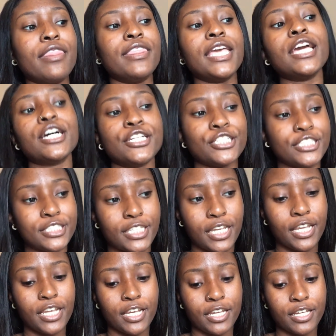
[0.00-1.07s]
they
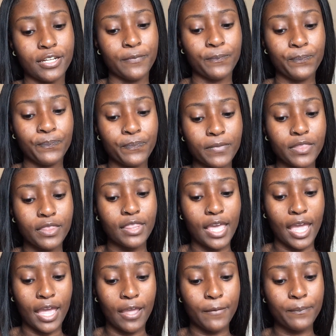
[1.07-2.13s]
understand
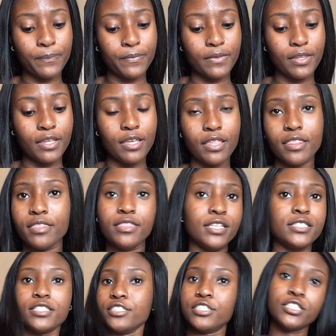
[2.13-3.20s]
that
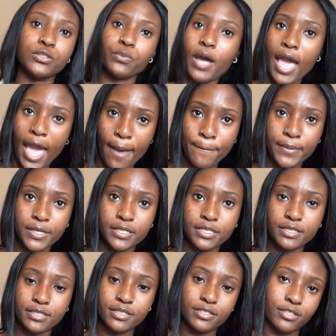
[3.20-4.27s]
this is just what
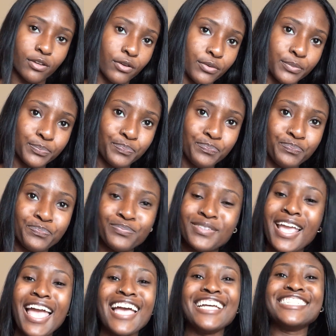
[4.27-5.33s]
happens. So
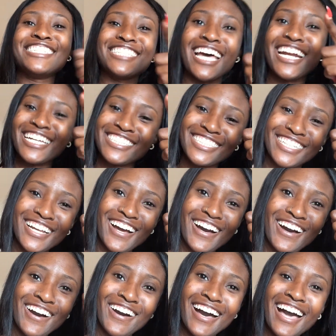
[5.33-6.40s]
shout out to
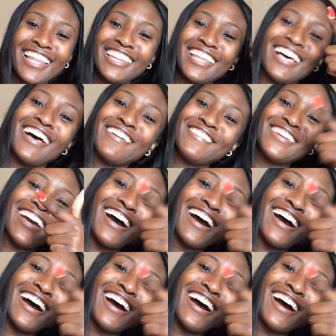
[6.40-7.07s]
y'all. I love